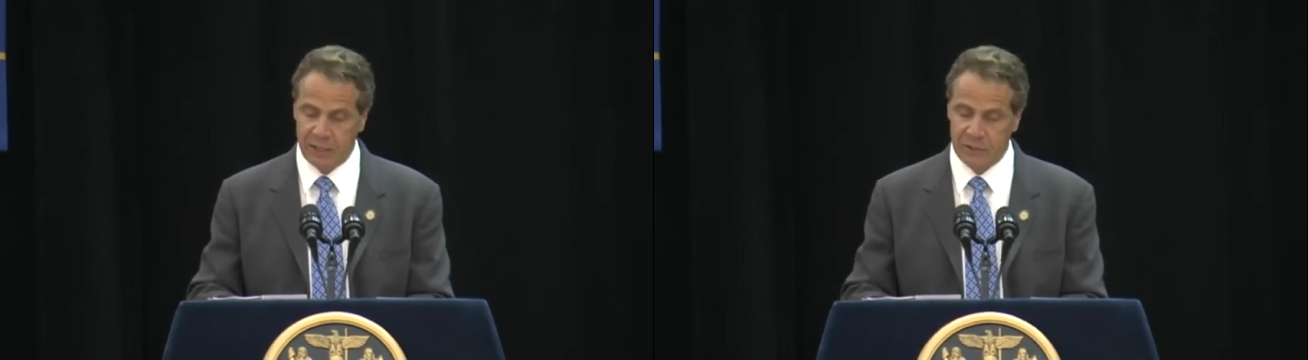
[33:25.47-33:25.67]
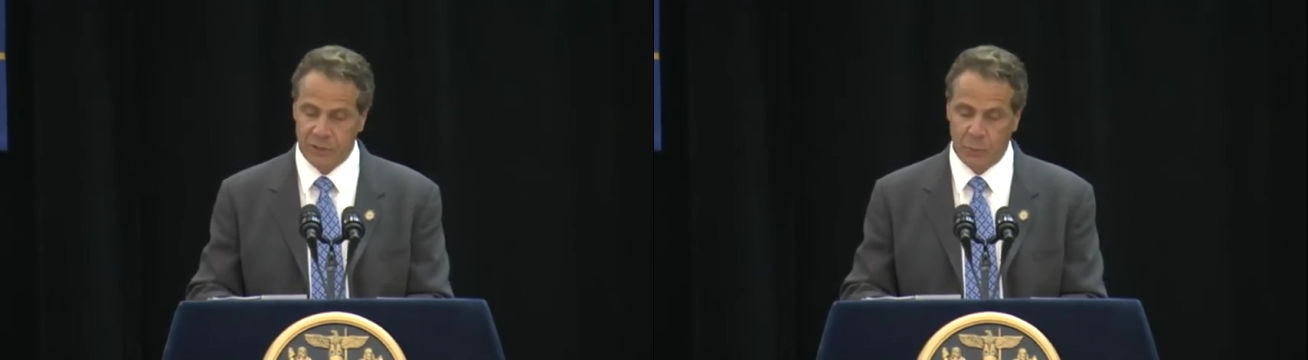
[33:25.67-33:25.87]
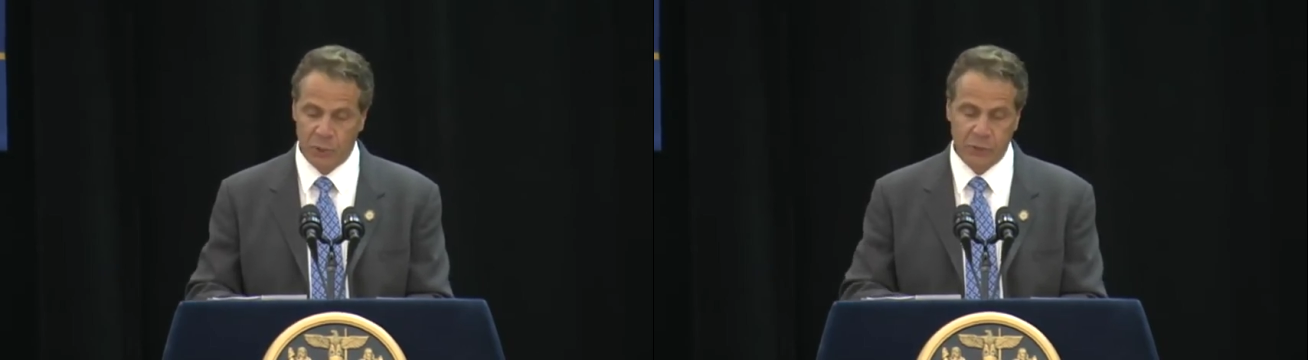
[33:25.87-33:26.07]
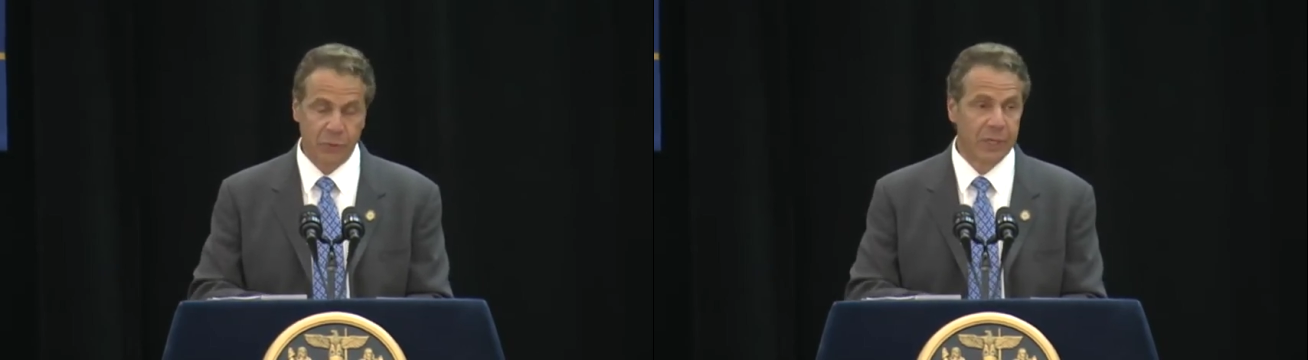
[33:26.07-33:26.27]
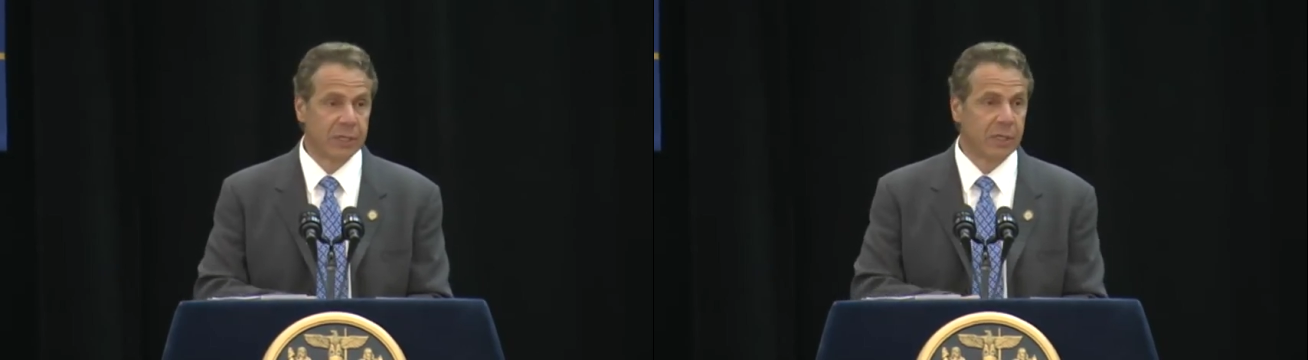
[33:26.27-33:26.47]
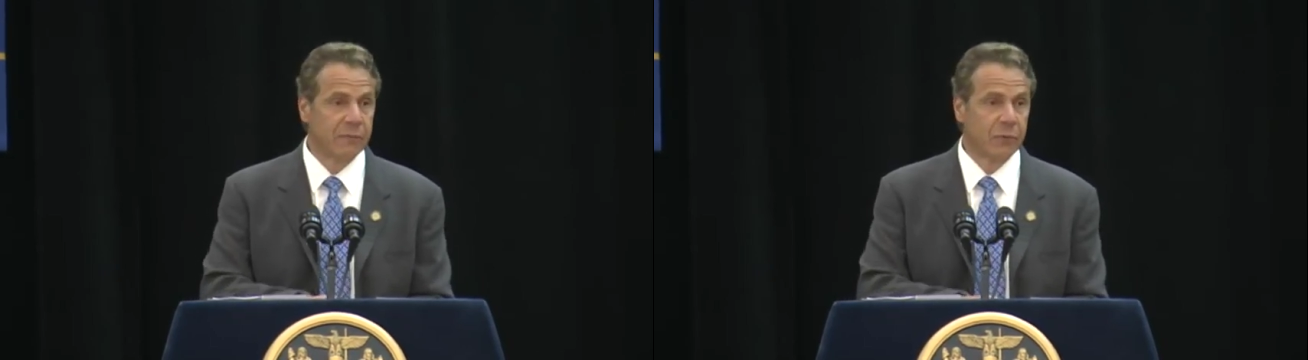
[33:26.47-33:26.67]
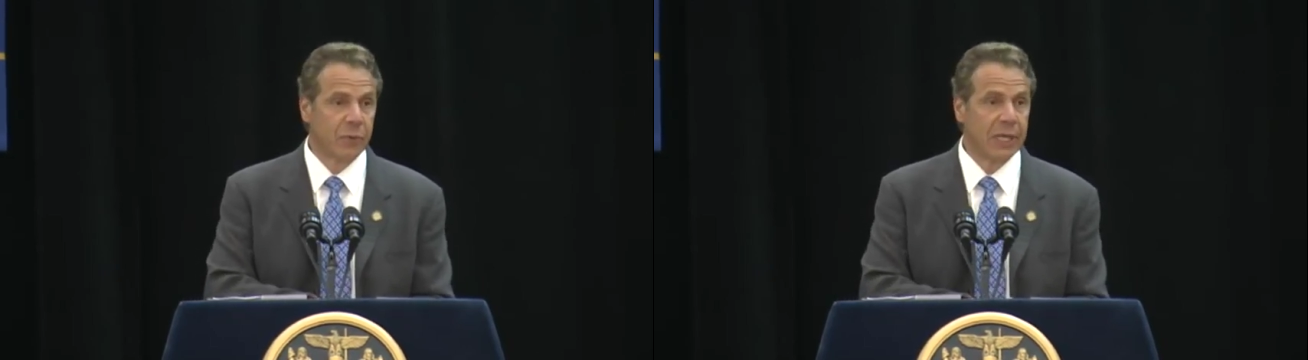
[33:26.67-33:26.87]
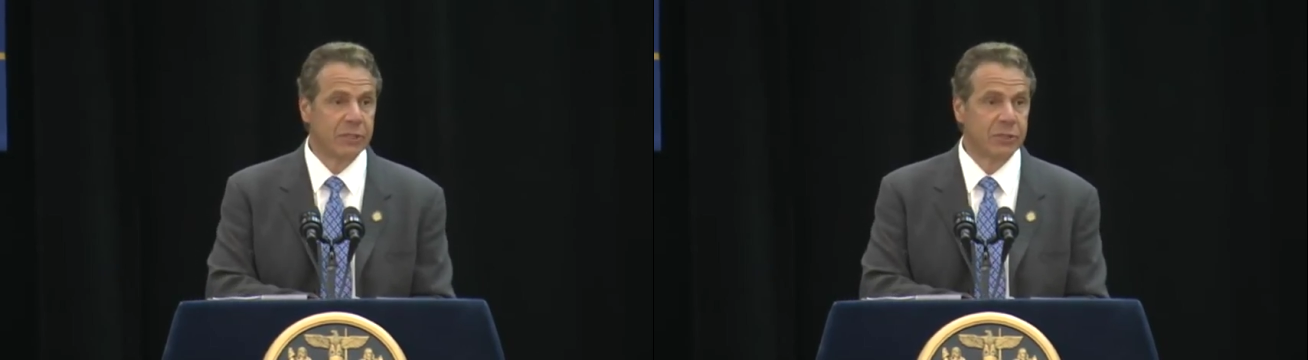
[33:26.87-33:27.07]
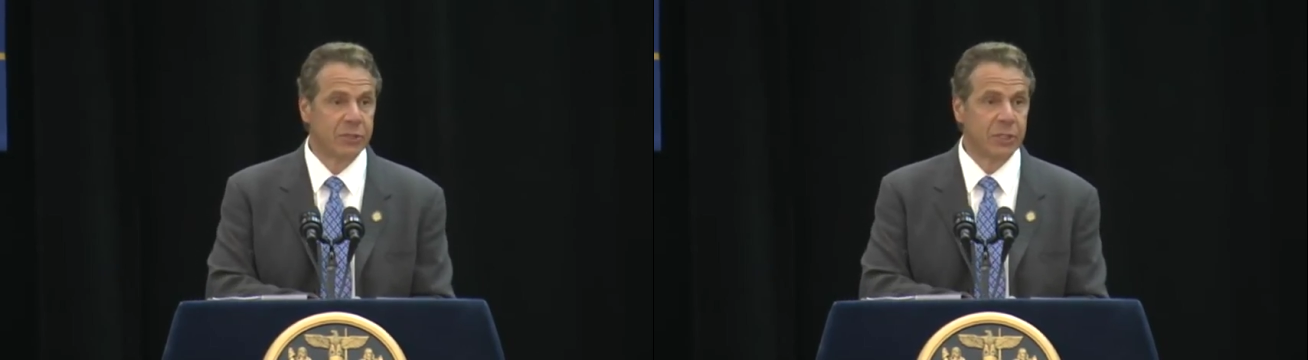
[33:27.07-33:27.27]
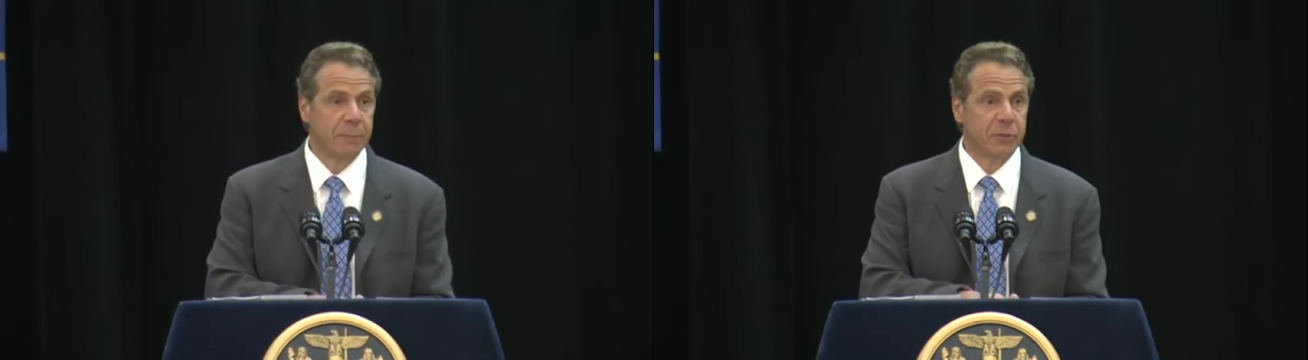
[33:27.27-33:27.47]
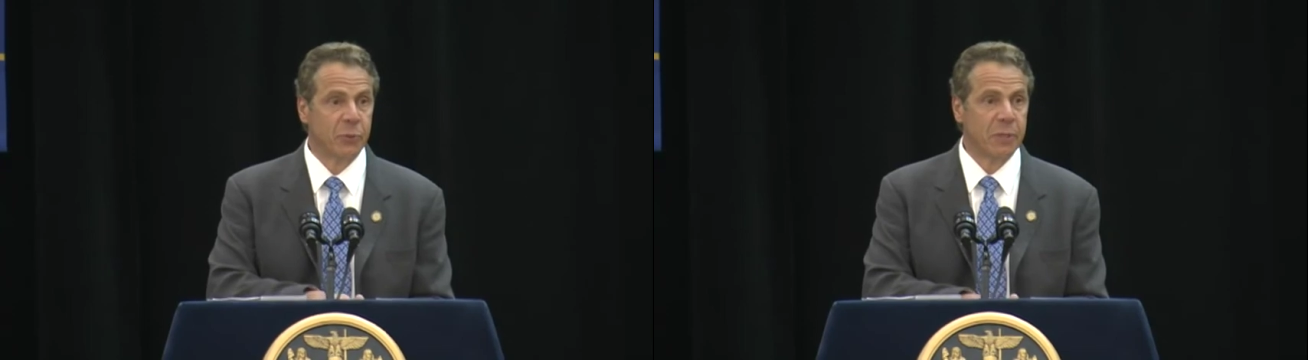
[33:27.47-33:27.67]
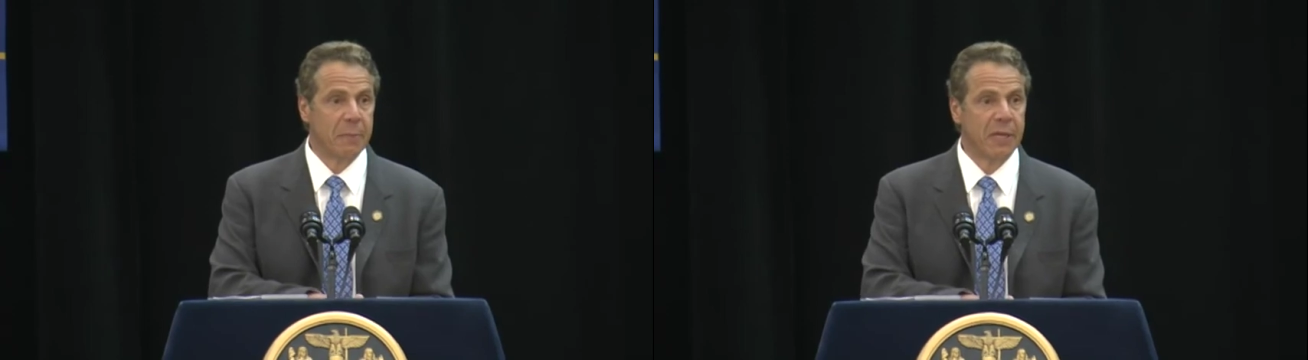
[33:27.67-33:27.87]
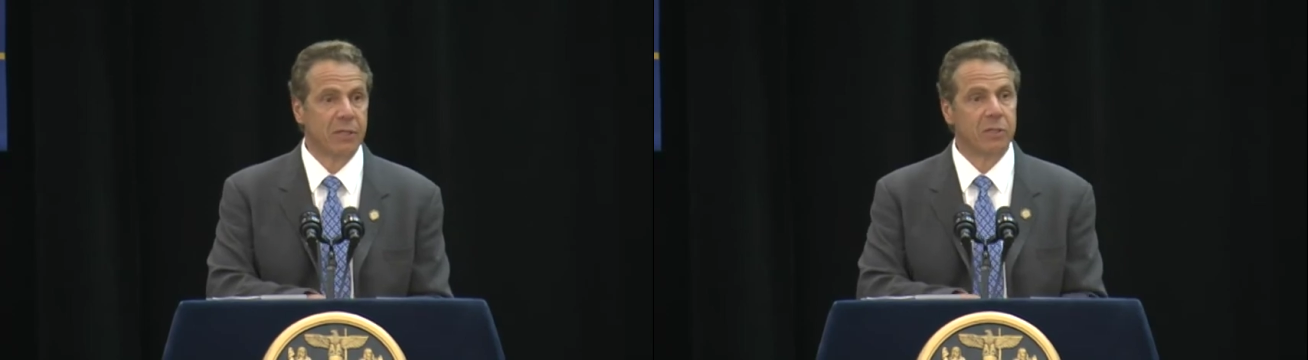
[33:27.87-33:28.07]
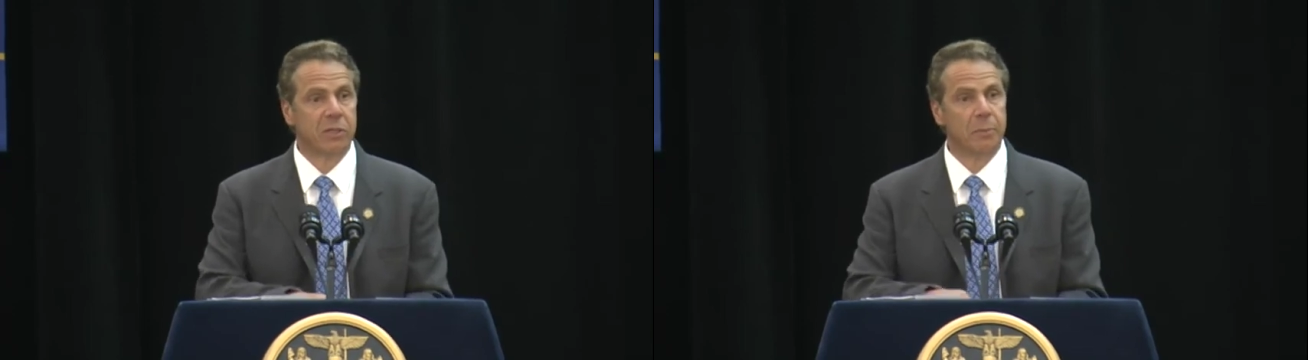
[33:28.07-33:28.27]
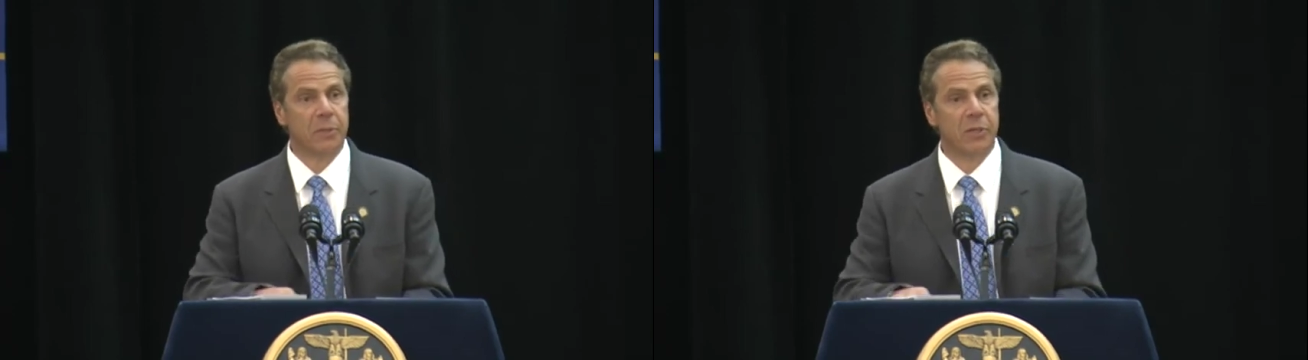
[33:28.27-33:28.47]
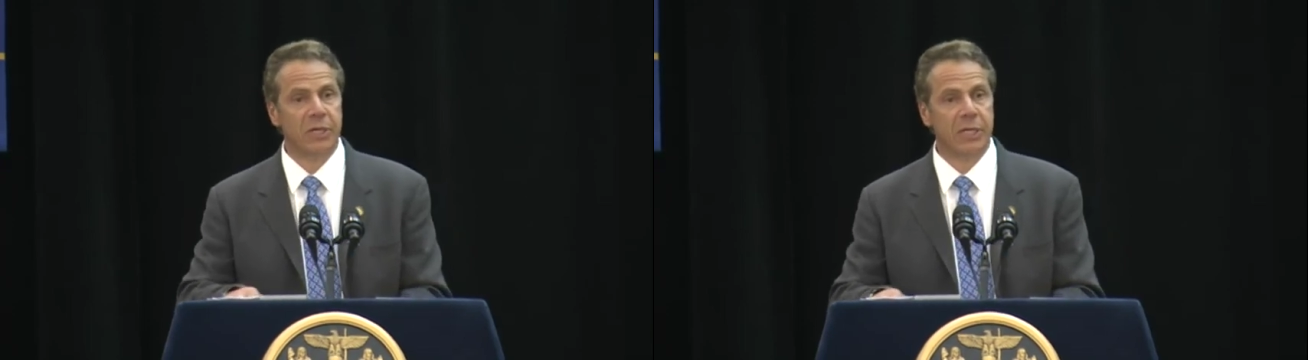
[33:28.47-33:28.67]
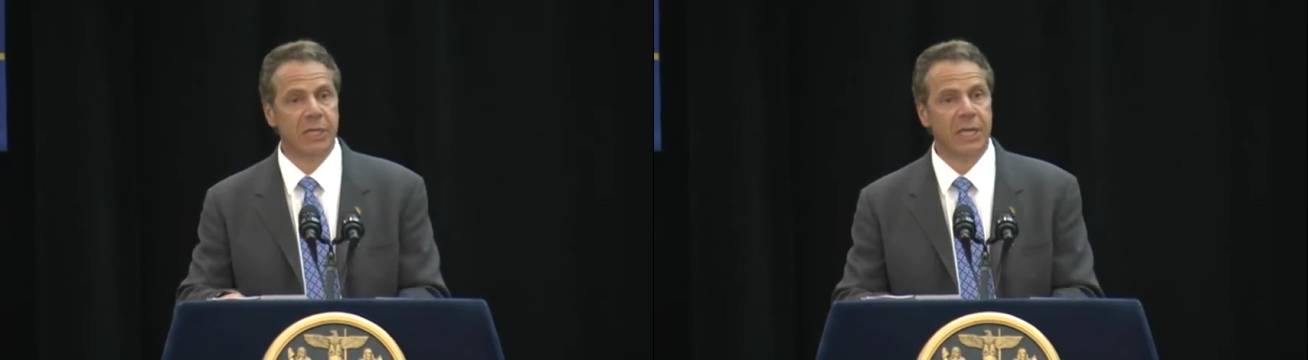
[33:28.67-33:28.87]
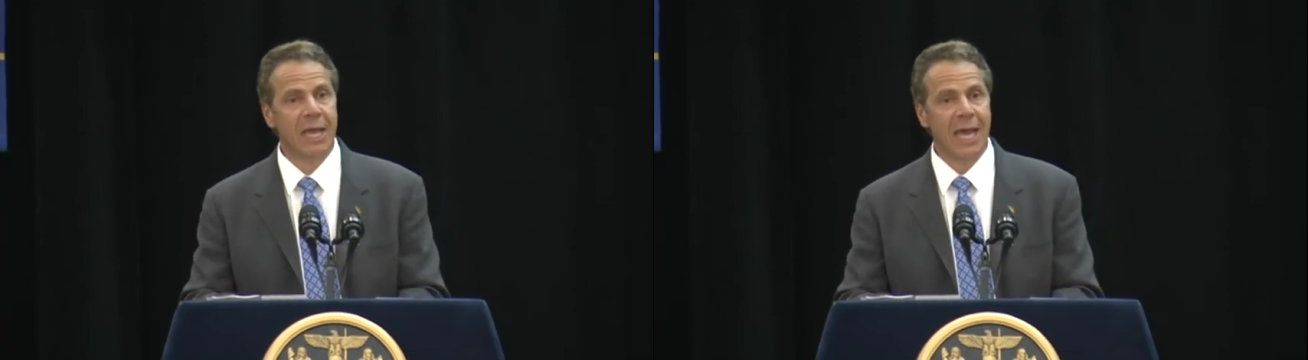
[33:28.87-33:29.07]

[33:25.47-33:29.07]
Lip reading: somewhat critical of the relationship between the medical community